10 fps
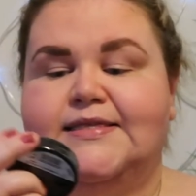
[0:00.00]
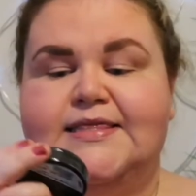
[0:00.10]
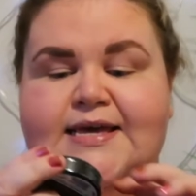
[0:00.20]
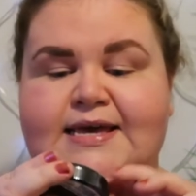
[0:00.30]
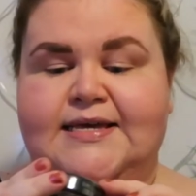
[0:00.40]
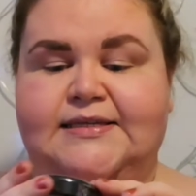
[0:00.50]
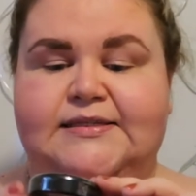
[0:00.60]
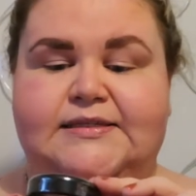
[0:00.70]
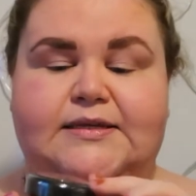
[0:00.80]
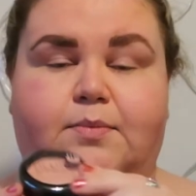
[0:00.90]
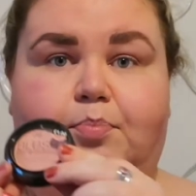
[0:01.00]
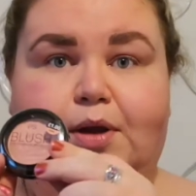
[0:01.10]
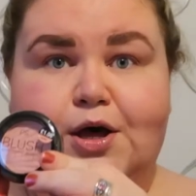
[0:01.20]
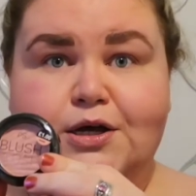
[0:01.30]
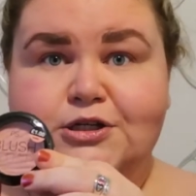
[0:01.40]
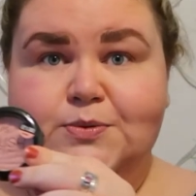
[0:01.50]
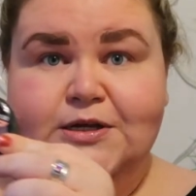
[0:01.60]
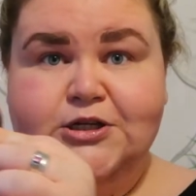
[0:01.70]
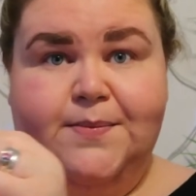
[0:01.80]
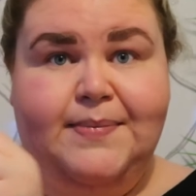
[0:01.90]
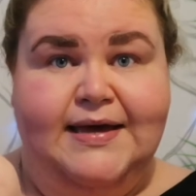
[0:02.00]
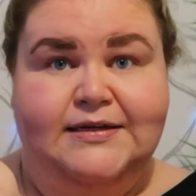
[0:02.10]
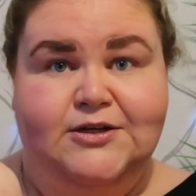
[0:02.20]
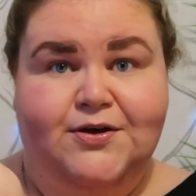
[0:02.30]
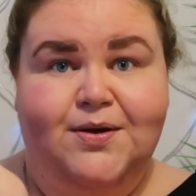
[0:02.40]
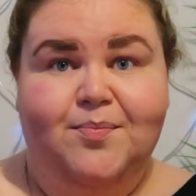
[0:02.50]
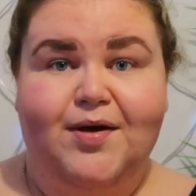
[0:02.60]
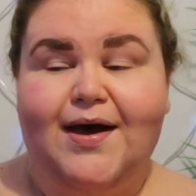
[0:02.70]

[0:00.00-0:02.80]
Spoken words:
this blush, which I picked up,